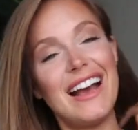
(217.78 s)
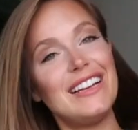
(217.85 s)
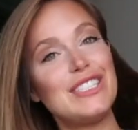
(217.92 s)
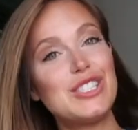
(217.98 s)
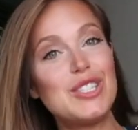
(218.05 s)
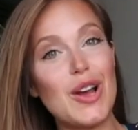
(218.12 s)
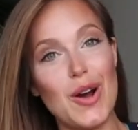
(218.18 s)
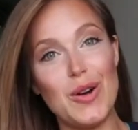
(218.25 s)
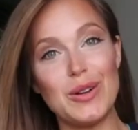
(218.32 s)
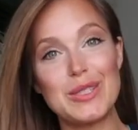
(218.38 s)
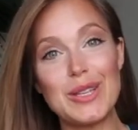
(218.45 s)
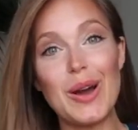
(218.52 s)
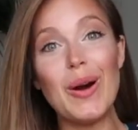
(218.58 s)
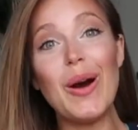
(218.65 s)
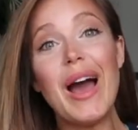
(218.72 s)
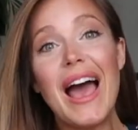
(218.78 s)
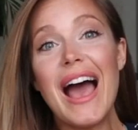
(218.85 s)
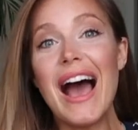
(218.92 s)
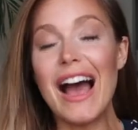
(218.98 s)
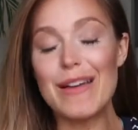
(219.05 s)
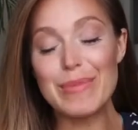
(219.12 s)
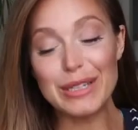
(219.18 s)
I just don't. So
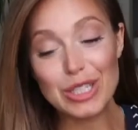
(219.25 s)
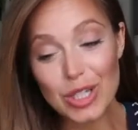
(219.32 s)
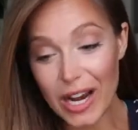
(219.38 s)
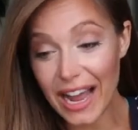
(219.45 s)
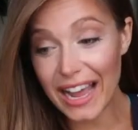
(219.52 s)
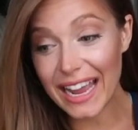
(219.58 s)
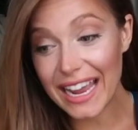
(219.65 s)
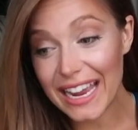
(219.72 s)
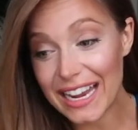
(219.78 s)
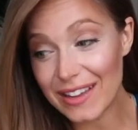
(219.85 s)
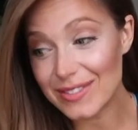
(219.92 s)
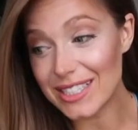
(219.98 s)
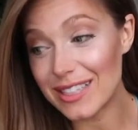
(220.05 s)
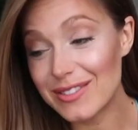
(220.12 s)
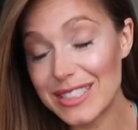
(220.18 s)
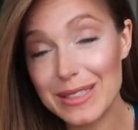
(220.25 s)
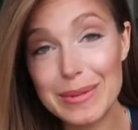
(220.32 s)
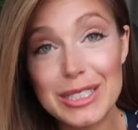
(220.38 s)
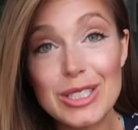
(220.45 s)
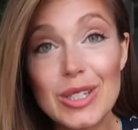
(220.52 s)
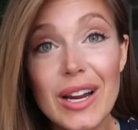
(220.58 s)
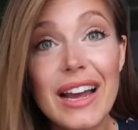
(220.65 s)
I've been trying. I've definitely
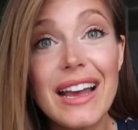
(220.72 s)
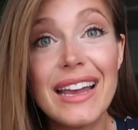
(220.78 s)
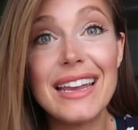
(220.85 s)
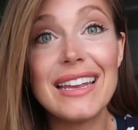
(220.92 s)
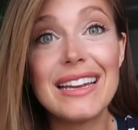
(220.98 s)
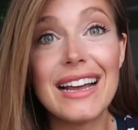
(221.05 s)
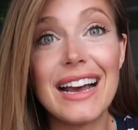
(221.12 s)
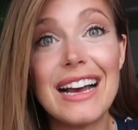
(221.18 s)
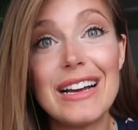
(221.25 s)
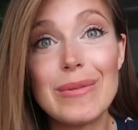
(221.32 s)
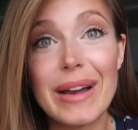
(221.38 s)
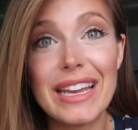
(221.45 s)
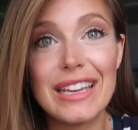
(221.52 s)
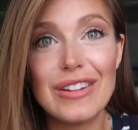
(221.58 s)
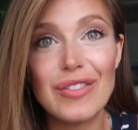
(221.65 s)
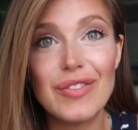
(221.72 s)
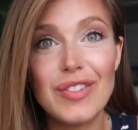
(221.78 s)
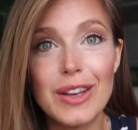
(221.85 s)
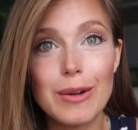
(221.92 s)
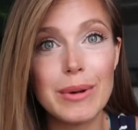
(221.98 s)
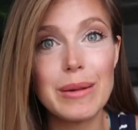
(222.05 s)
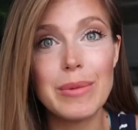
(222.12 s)
been trying. I can
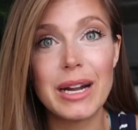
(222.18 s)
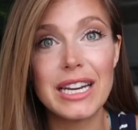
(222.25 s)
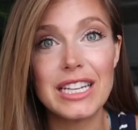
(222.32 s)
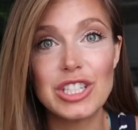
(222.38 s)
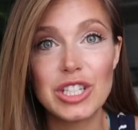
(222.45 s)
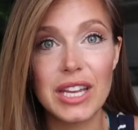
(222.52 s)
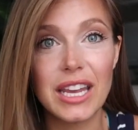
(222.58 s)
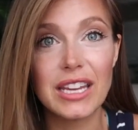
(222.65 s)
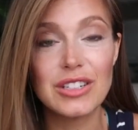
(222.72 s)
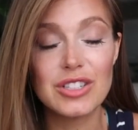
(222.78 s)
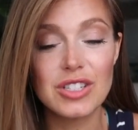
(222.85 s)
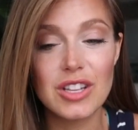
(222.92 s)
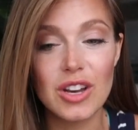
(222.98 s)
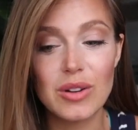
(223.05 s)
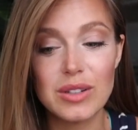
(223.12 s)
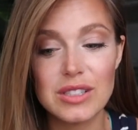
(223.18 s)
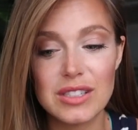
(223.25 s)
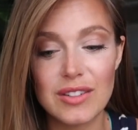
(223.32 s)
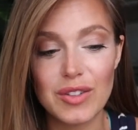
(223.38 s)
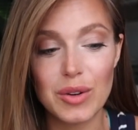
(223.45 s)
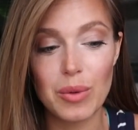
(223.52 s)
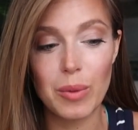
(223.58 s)
feel my body change, though,
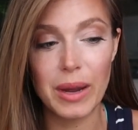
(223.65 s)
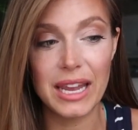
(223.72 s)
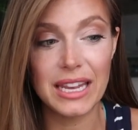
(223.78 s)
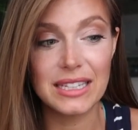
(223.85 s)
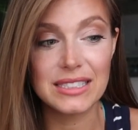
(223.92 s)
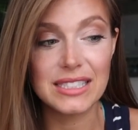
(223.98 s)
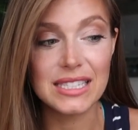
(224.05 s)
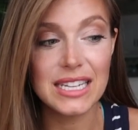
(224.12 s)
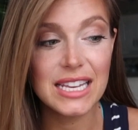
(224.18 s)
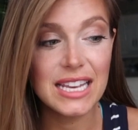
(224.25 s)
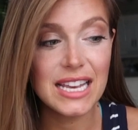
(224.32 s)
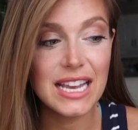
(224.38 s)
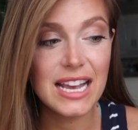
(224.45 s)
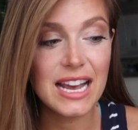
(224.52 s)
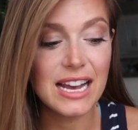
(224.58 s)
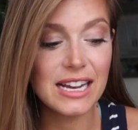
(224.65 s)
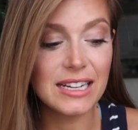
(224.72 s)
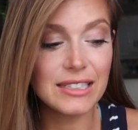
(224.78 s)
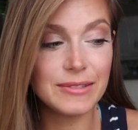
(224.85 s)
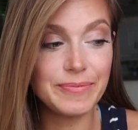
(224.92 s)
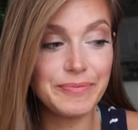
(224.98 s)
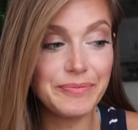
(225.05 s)
in different ways.
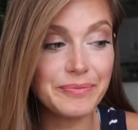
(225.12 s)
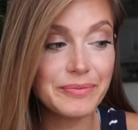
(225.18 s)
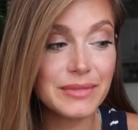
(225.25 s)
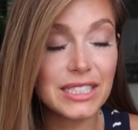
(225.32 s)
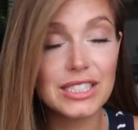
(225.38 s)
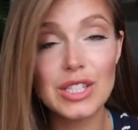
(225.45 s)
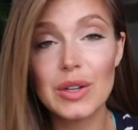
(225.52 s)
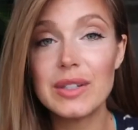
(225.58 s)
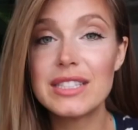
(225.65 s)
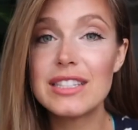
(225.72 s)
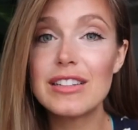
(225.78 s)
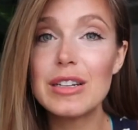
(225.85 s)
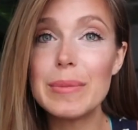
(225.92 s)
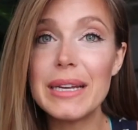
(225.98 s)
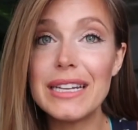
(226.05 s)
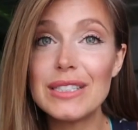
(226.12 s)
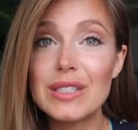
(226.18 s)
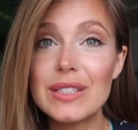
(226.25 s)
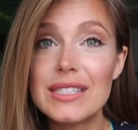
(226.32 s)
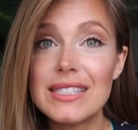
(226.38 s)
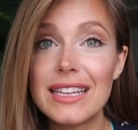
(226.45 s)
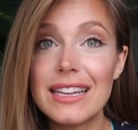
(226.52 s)
So it's a little bit
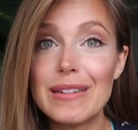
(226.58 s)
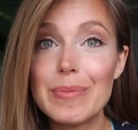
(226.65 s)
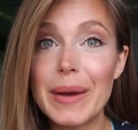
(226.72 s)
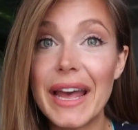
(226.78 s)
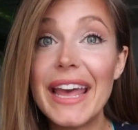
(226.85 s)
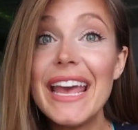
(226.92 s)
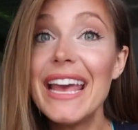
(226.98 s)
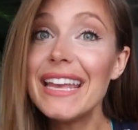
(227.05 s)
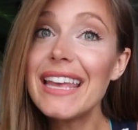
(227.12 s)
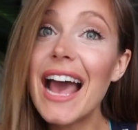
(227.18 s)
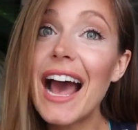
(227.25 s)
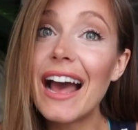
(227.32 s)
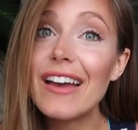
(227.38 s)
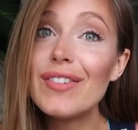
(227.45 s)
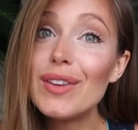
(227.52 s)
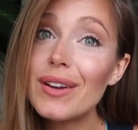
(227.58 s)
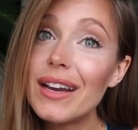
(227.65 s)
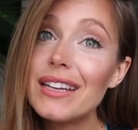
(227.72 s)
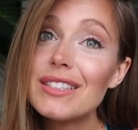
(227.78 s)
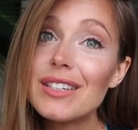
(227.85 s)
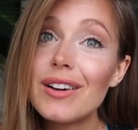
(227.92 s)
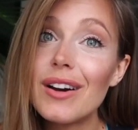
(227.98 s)
interesting, but yeah, if you
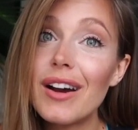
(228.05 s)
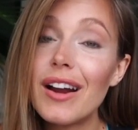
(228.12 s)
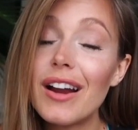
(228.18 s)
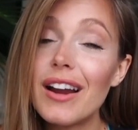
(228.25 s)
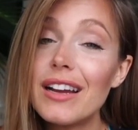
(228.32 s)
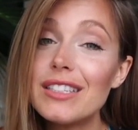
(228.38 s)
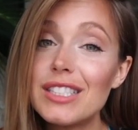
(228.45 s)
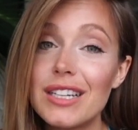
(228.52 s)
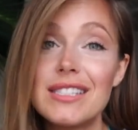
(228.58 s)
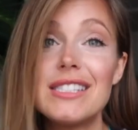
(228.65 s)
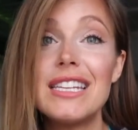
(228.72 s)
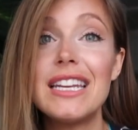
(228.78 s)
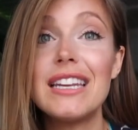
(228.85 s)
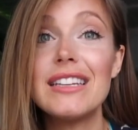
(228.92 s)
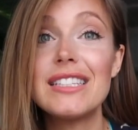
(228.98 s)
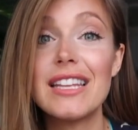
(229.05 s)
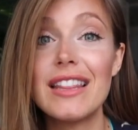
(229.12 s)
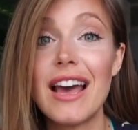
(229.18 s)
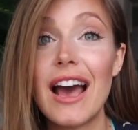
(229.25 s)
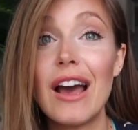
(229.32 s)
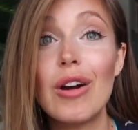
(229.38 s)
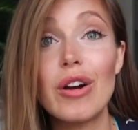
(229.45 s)
guys are adjusting to
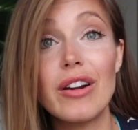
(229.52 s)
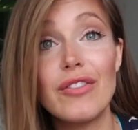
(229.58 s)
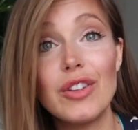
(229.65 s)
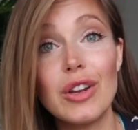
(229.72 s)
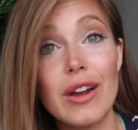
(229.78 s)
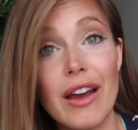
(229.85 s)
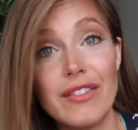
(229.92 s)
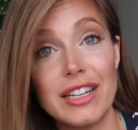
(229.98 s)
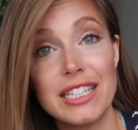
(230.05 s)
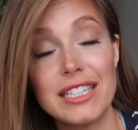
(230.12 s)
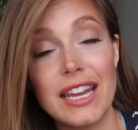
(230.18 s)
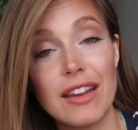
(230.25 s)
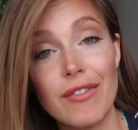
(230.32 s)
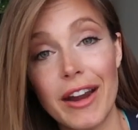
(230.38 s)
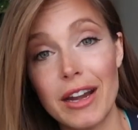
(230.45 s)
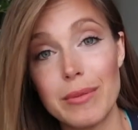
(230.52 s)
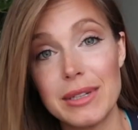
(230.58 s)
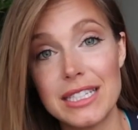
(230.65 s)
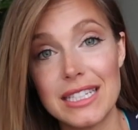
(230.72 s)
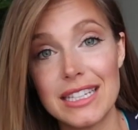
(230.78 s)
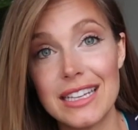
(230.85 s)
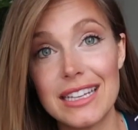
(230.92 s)
that or if you're having to take
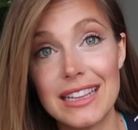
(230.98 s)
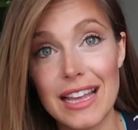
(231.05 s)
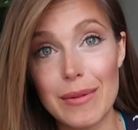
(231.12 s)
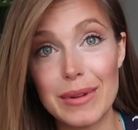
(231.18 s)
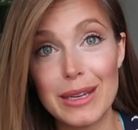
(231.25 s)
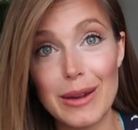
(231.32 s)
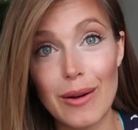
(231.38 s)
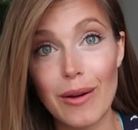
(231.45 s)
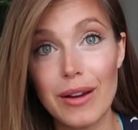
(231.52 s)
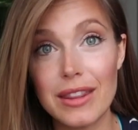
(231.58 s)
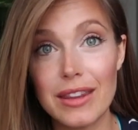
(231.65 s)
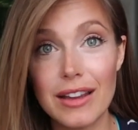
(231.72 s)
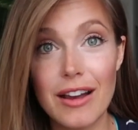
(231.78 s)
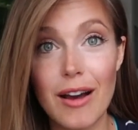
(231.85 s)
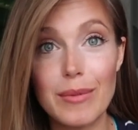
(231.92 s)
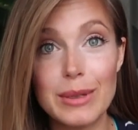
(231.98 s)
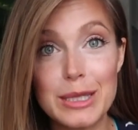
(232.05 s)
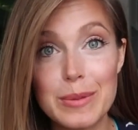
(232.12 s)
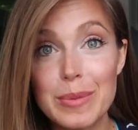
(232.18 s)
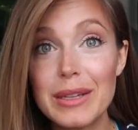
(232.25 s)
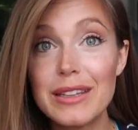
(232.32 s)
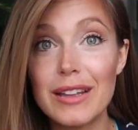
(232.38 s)
vitamin D, let me know in the
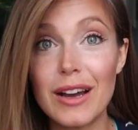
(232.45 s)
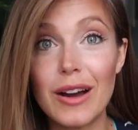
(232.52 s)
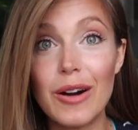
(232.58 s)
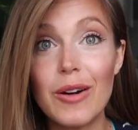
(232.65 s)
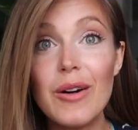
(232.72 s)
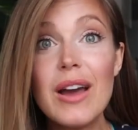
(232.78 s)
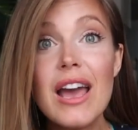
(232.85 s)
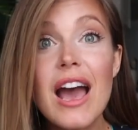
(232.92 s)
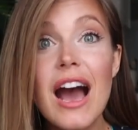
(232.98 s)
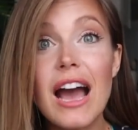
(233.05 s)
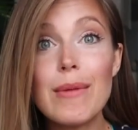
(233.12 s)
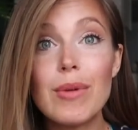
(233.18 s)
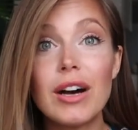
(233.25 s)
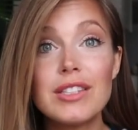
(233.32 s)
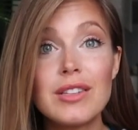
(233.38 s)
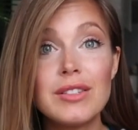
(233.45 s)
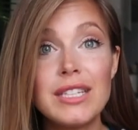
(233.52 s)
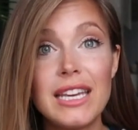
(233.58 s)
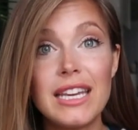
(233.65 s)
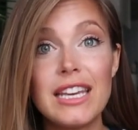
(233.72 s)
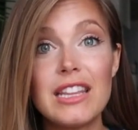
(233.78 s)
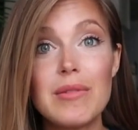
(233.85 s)
comments below. I'm also
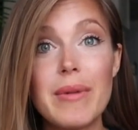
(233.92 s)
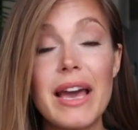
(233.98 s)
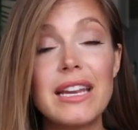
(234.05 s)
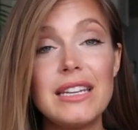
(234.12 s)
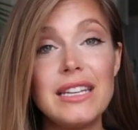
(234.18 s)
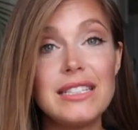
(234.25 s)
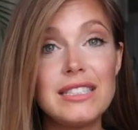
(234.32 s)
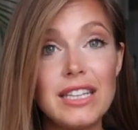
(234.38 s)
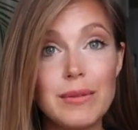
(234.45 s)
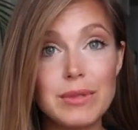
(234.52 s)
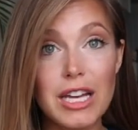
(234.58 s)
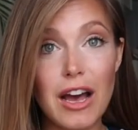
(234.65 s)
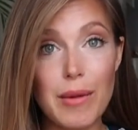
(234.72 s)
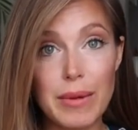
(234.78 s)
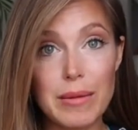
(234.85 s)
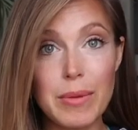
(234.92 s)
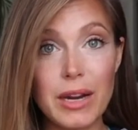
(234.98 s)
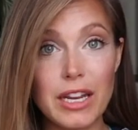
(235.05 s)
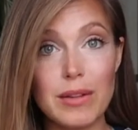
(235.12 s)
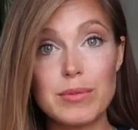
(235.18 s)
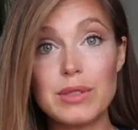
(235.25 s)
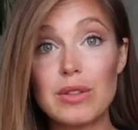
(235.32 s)
taking the magnesium to help my
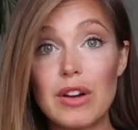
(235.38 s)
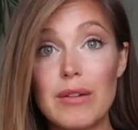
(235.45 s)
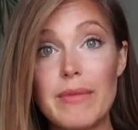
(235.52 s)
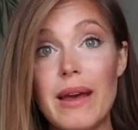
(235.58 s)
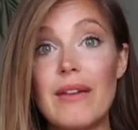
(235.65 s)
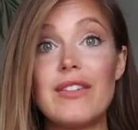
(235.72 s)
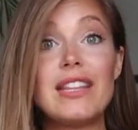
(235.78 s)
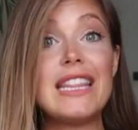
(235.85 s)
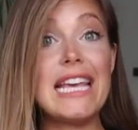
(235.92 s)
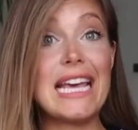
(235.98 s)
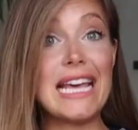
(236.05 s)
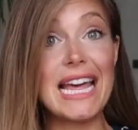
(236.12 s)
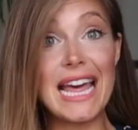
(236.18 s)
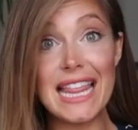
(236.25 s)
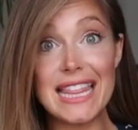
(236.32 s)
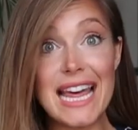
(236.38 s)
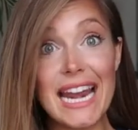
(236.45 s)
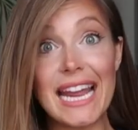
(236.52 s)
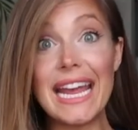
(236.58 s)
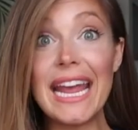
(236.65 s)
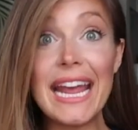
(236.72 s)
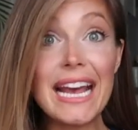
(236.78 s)
body absorb everything
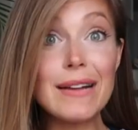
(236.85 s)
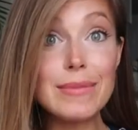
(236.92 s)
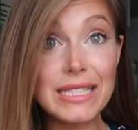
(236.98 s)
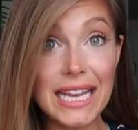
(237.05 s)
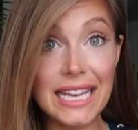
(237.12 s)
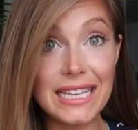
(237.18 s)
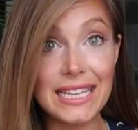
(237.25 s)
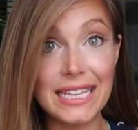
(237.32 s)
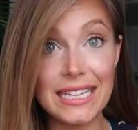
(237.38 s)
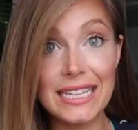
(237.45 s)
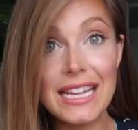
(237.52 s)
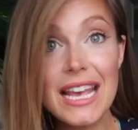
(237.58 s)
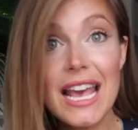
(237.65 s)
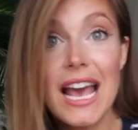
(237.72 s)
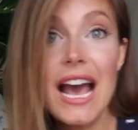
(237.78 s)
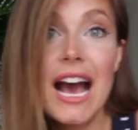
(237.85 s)
that I am taking.